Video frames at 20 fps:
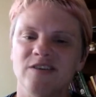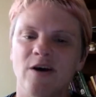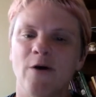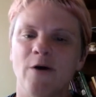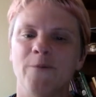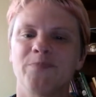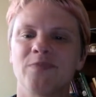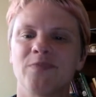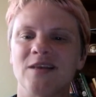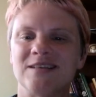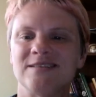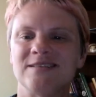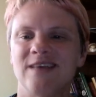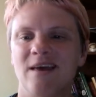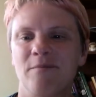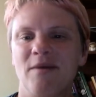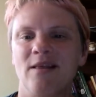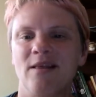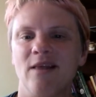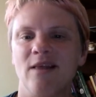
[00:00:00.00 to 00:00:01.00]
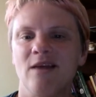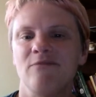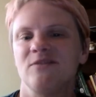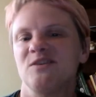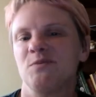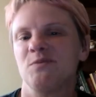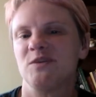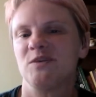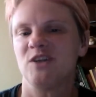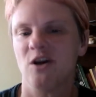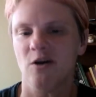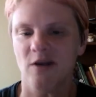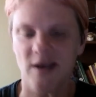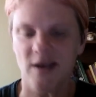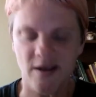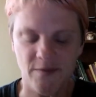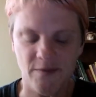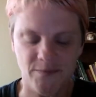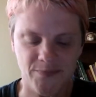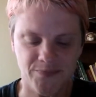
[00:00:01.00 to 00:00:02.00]
So it's like my life is
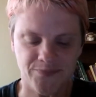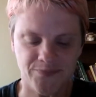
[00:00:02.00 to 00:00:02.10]
returning.